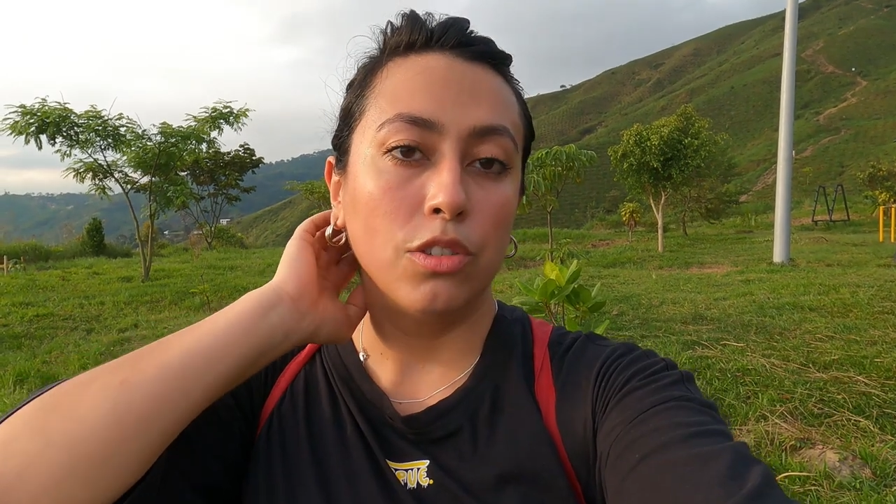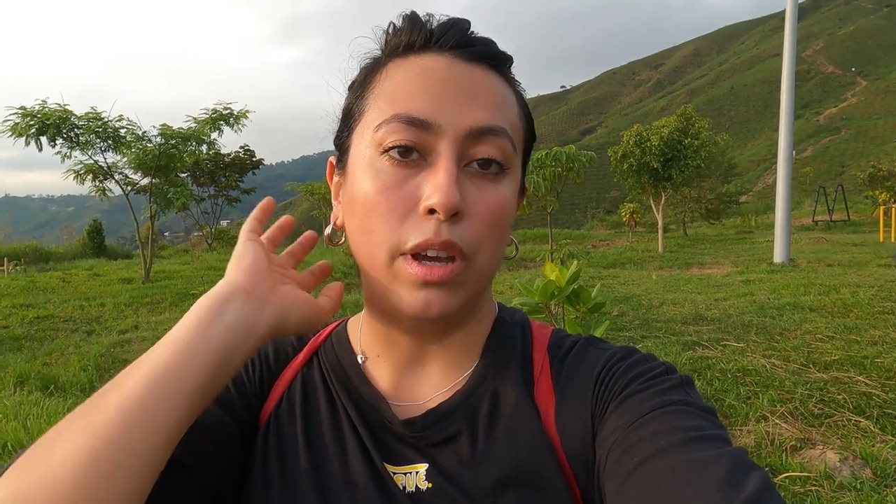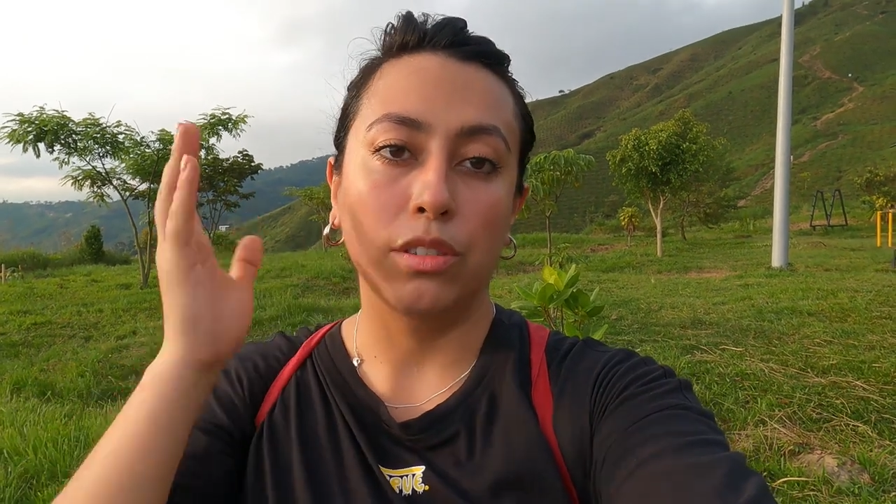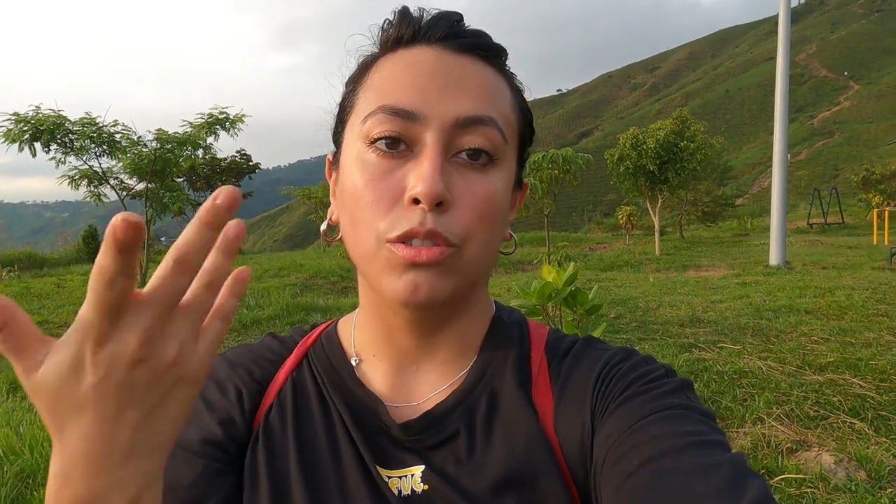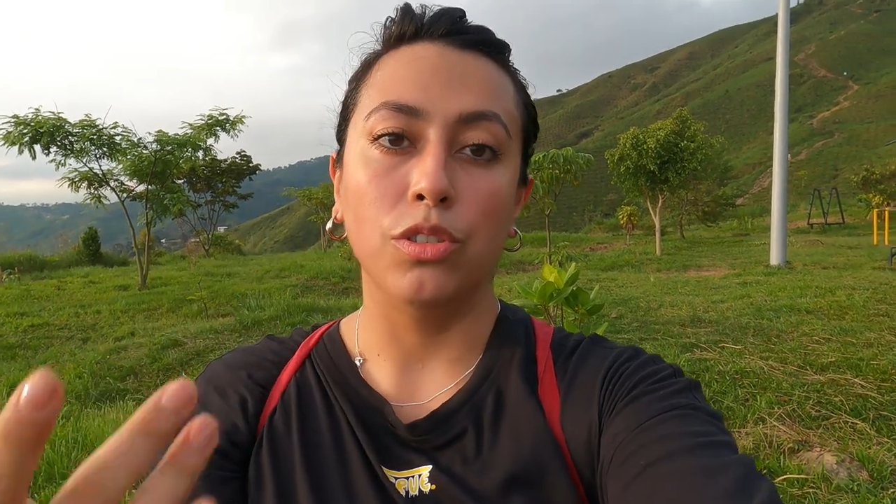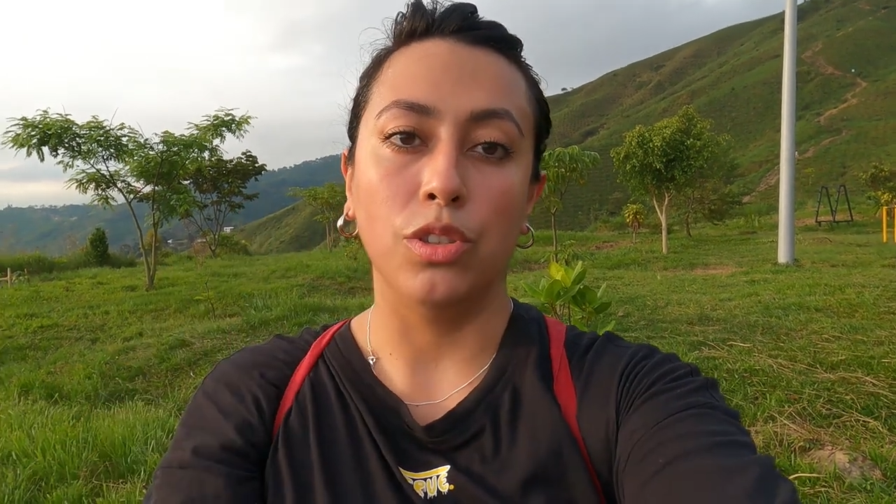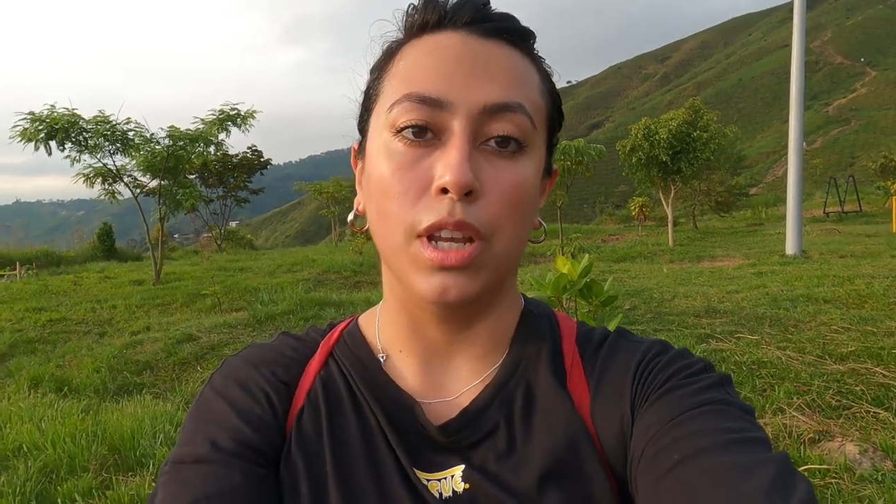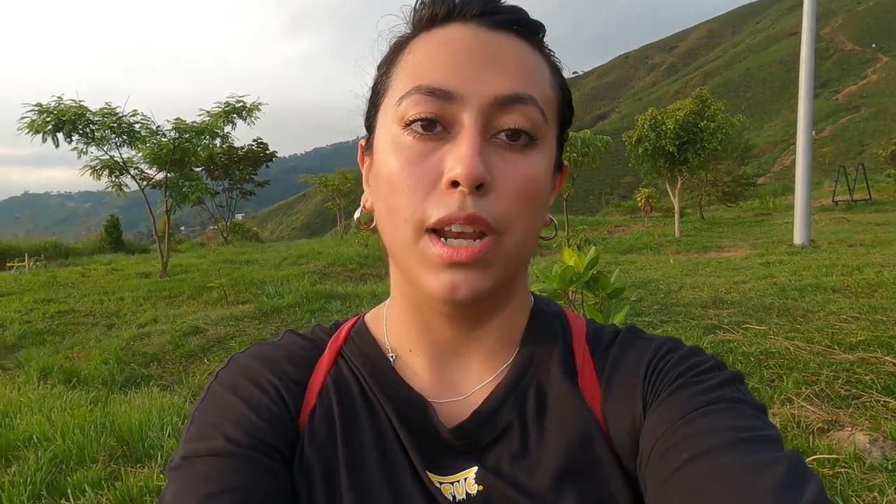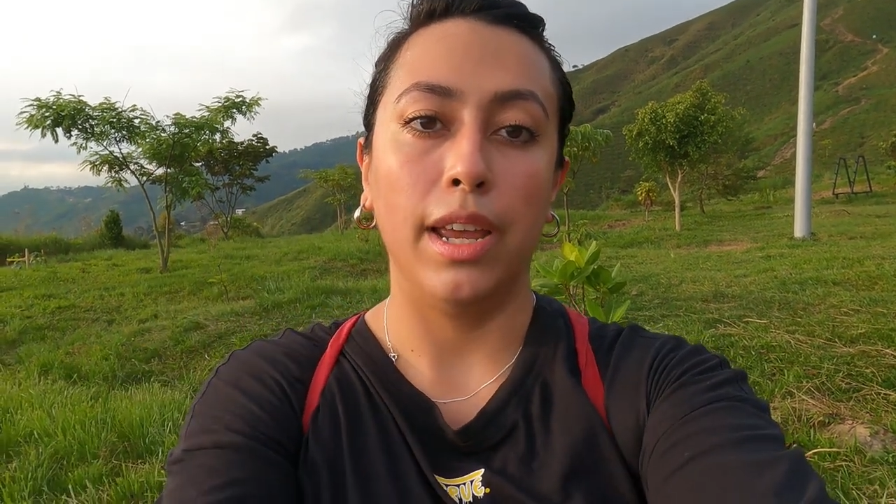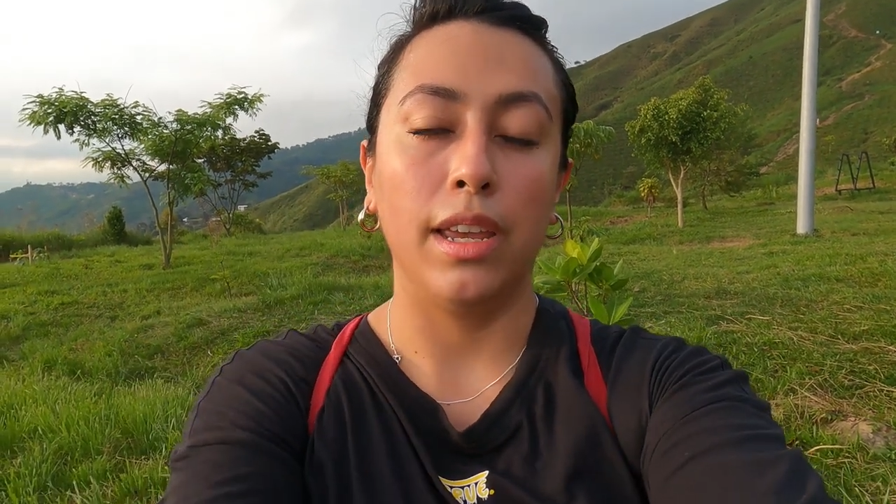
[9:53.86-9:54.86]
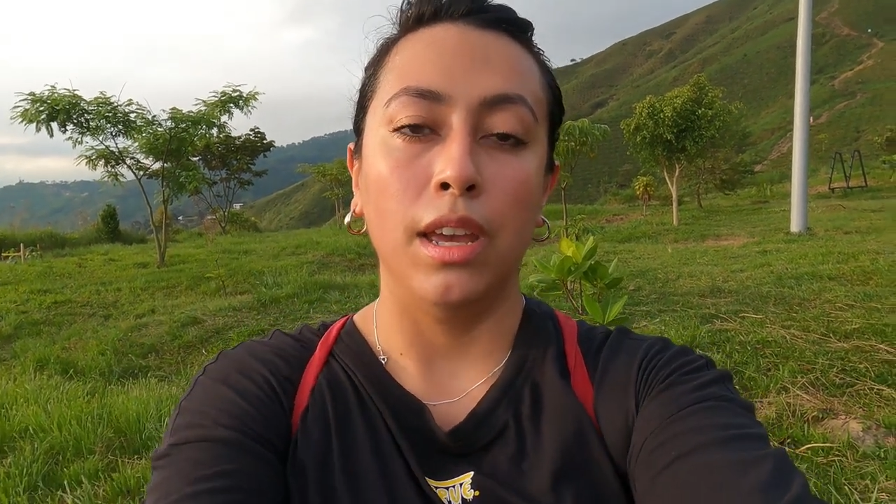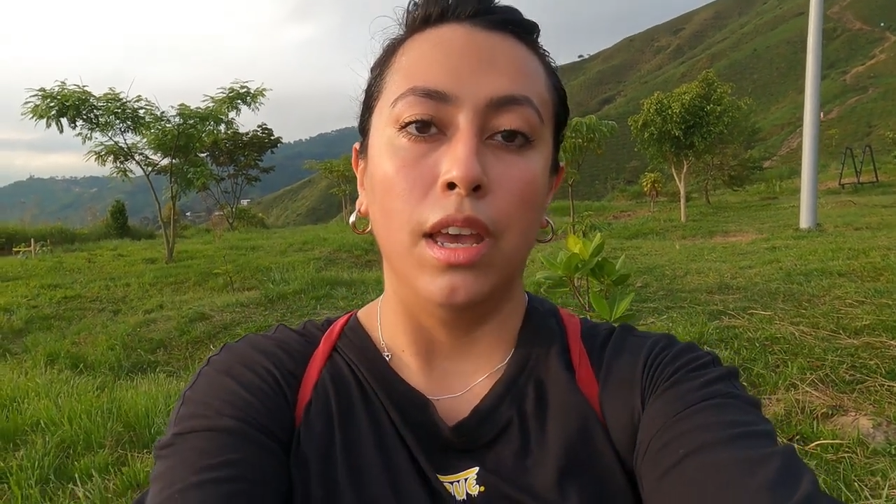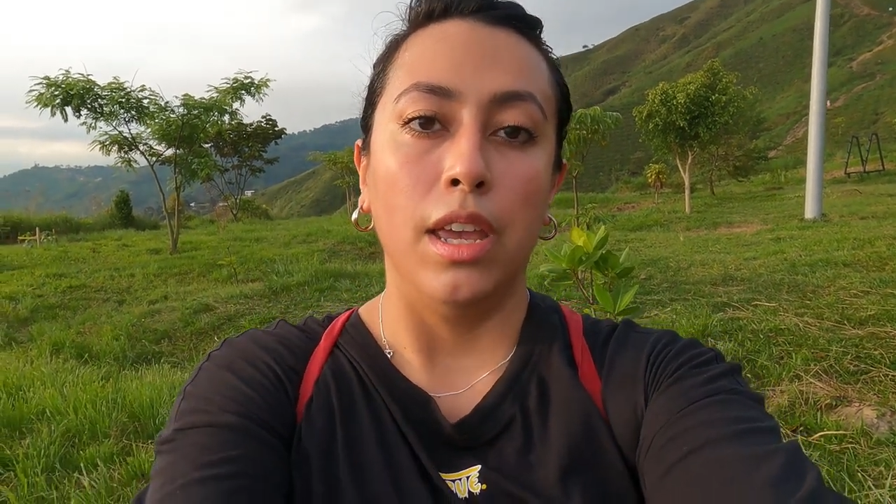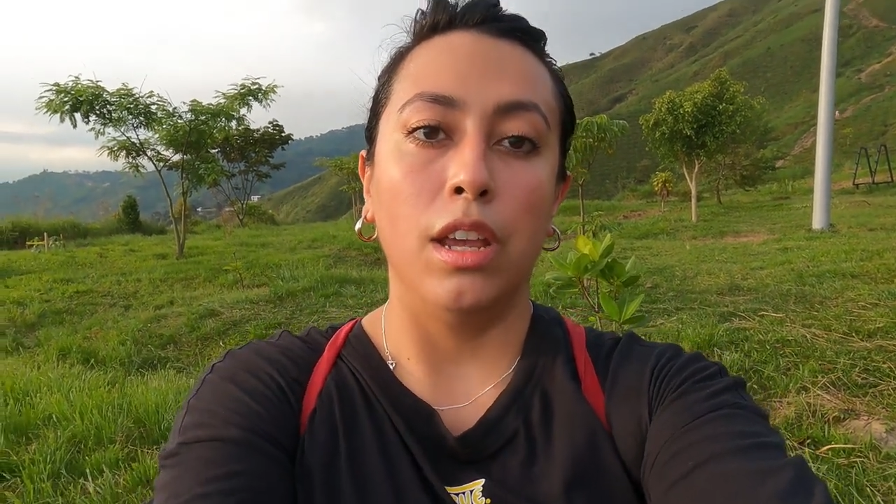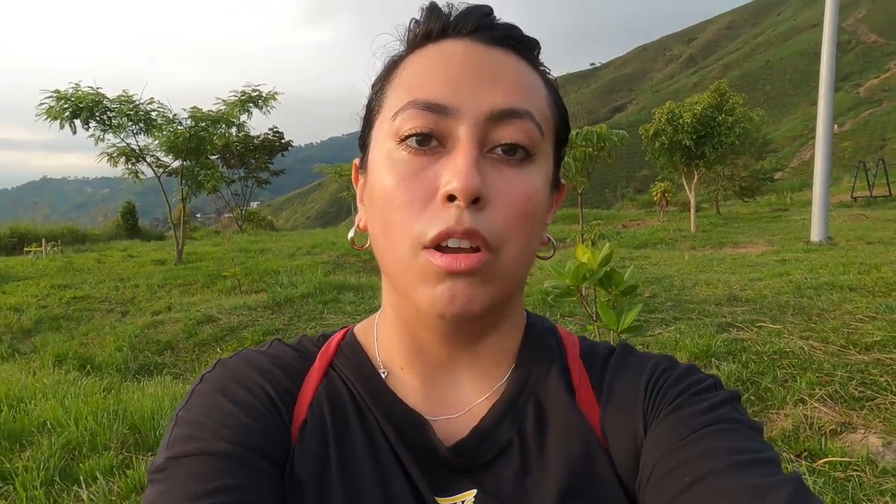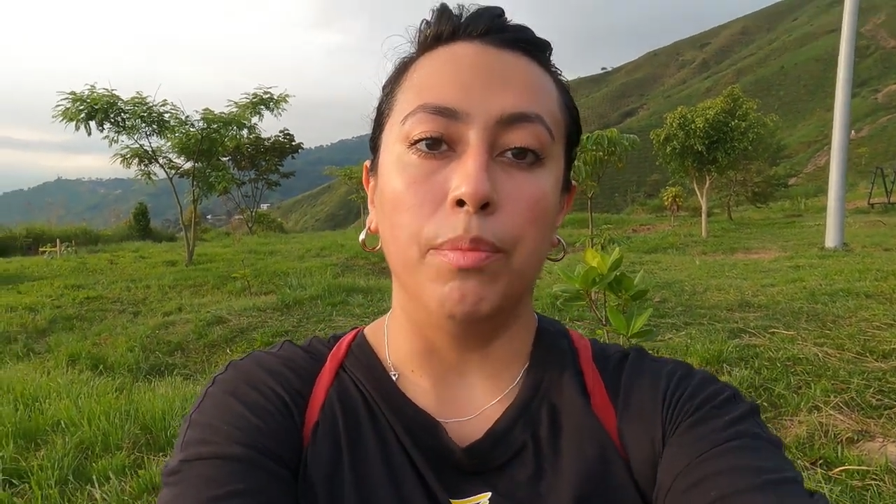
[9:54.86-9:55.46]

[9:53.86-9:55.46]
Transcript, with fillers: so as you see like in